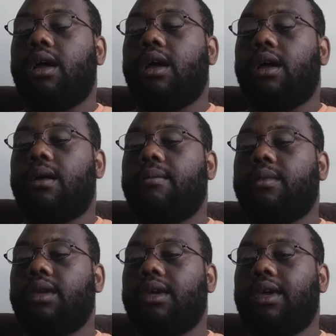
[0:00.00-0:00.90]

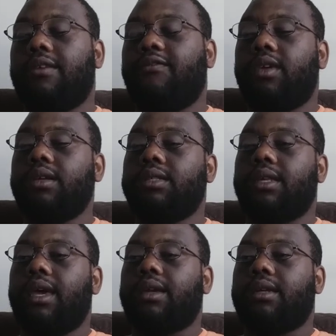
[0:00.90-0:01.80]
Um, it, it,
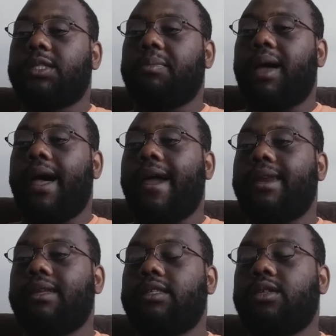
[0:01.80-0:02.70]
feels like a
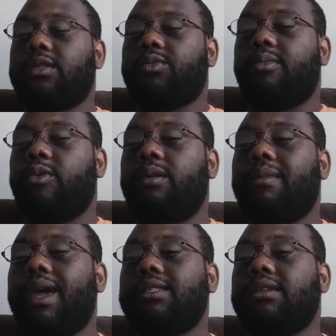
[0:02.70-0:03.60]
spy that's just reporting
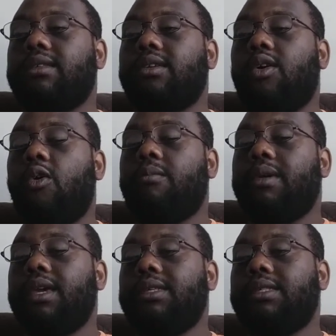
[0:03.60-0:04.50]
back to, to home
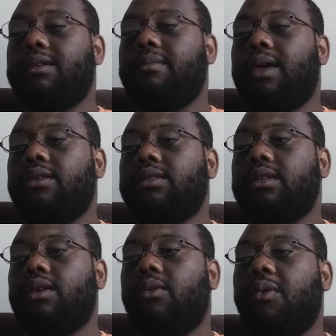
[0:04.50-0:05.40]
base about
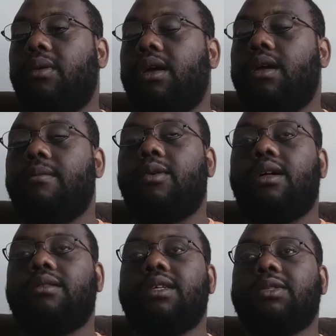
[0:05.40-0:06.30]
you know um,
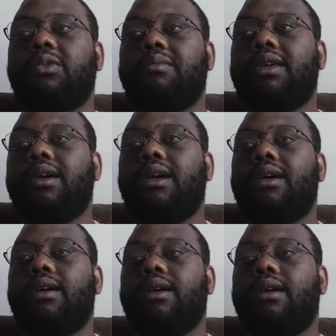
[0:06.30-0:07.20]
well this will be a,
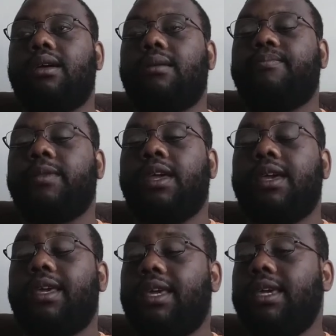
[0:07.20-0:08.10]
a um,
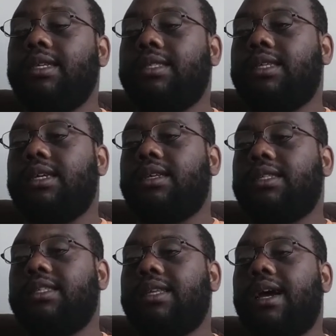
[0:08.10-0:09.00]
easy.
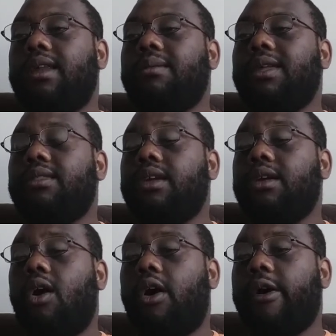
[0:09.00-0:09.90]
This is not going to be
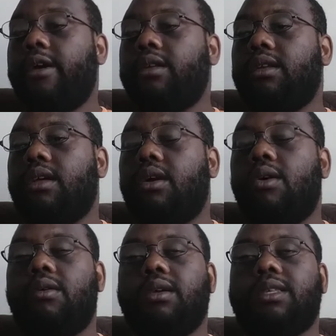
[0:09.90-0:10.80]
anything hard, you
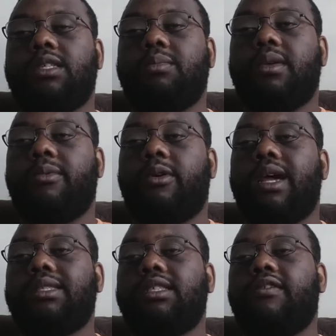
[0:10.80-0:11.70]
know. Uh, these people are
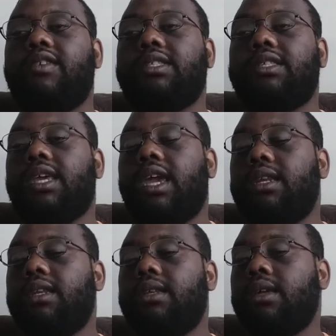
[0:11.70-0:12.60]
not
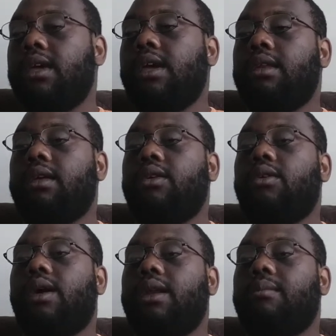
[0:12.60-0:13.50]
sophisticated. They
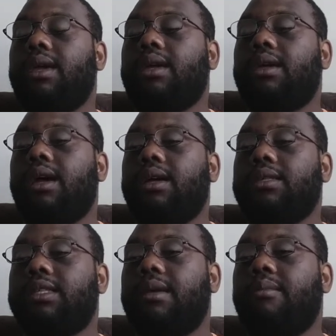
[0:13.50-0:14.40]
don't know how to make
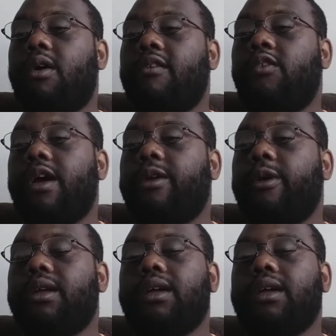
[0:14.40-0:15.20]
guns. They marvel at our